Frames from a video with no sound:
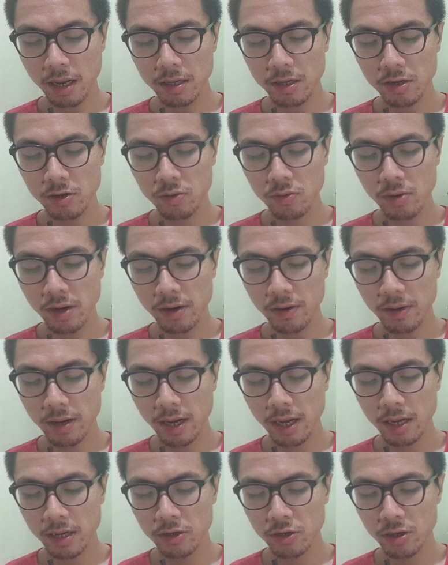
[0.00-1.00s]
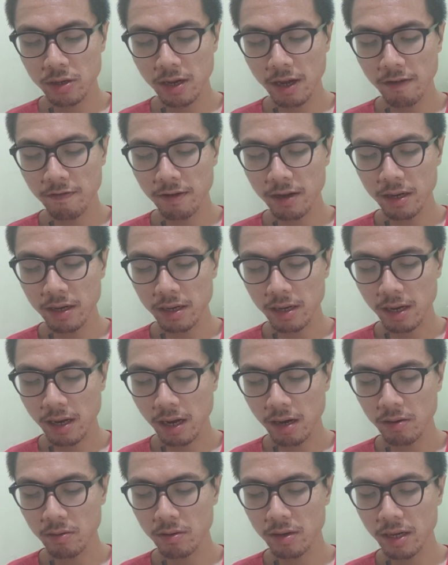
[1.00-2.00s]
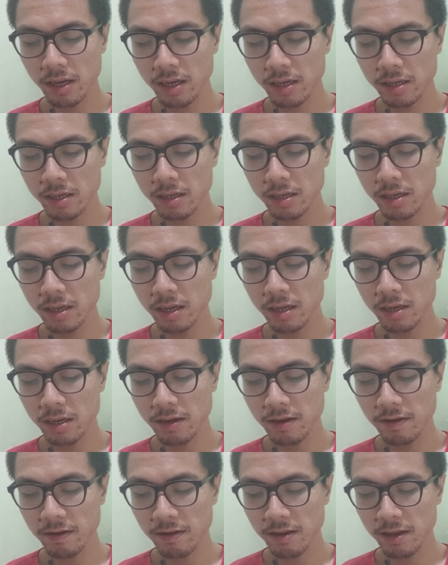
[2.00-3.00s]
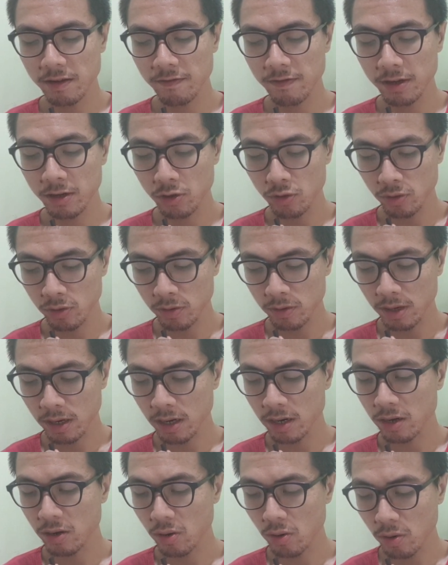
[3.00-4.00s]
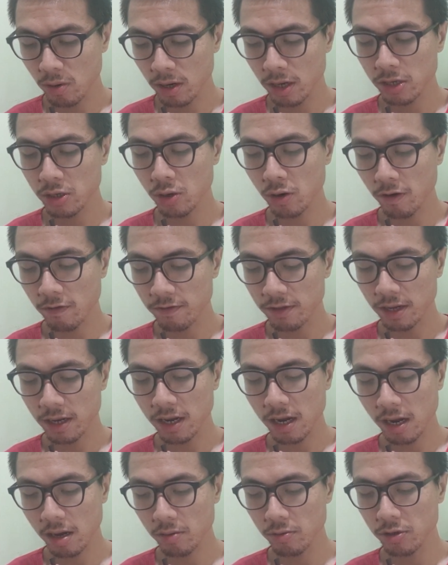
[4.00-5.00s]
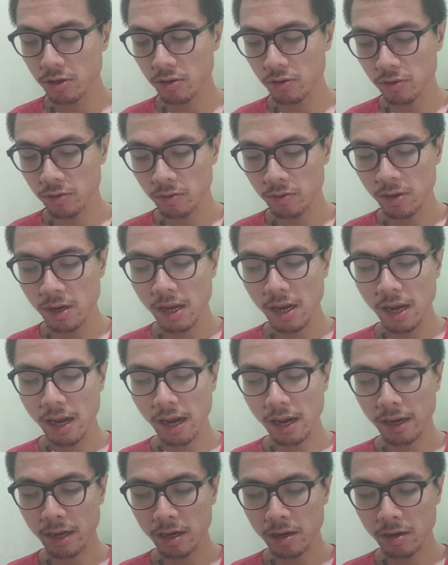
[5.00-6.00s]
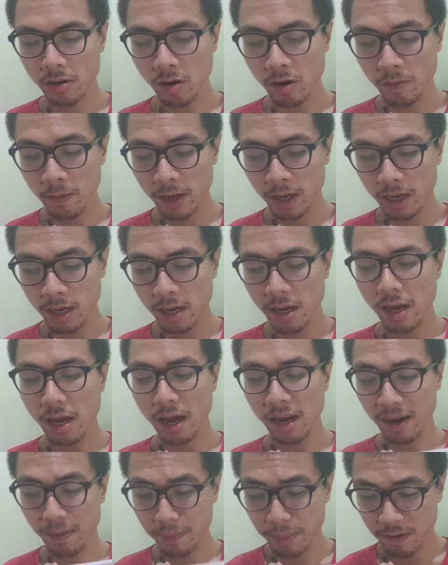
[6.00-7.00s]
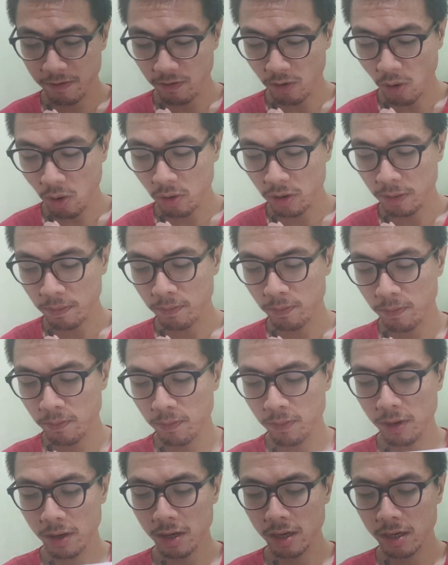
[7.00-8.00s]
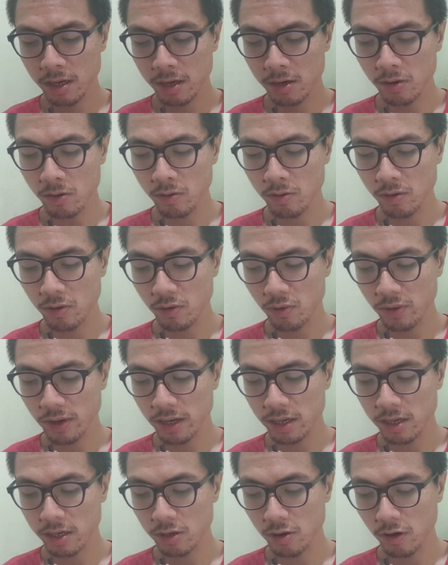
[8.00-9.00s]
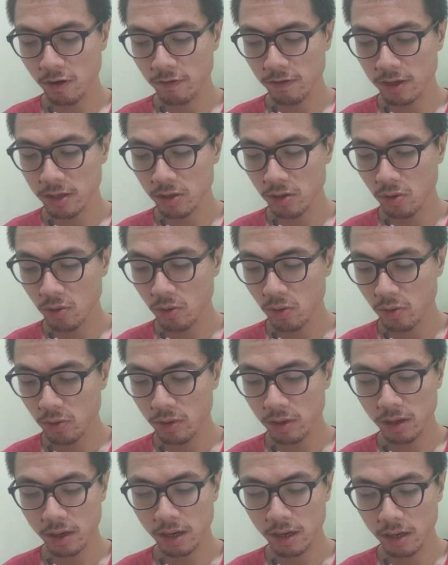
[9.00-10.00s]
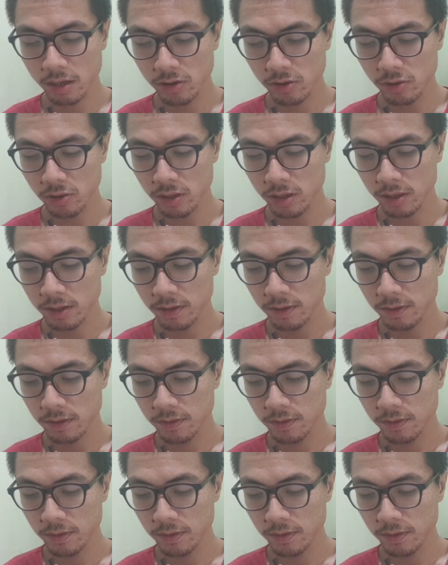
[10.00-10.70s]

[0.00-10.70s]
and school education have inculcated in the individual a knowledge of the cultural and economic and above all the political greatness of his own country,